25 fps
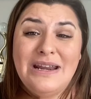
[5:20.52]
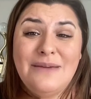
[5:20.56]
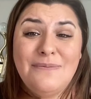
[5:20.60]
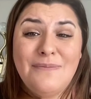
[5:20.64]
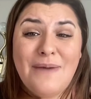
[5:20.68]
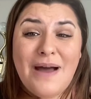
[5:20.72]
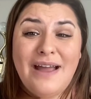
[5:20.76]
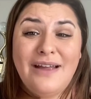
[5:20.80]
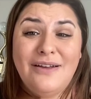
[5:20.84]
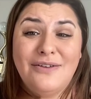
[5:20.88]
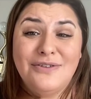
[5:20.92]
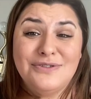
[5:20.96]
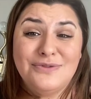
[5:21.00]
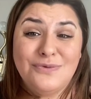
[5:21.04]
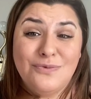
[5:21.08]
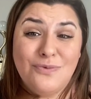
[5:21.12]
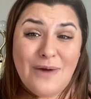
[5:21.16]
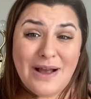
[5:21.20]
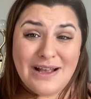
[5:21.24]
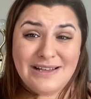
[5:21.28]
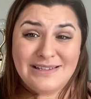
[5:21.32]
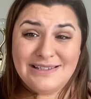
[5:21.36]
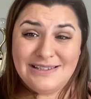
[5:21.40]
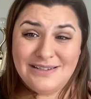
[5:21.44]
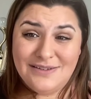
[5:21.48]
miles
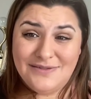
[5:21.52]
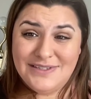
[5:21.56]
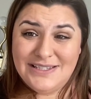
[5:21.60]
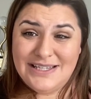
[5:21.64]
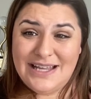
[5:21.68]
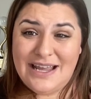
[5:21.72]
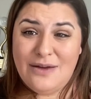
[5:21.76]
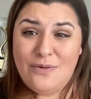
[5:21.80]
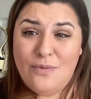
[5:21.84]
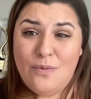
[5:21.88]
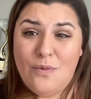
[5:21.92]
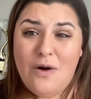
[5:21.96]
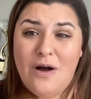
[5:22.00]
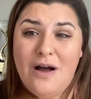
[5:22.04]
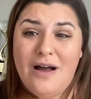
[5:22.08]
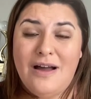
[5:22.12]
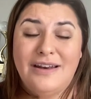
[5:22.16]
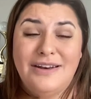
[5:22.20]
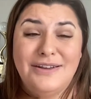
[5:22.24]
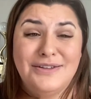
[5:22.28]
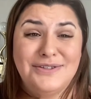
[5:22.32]
west of San Juan.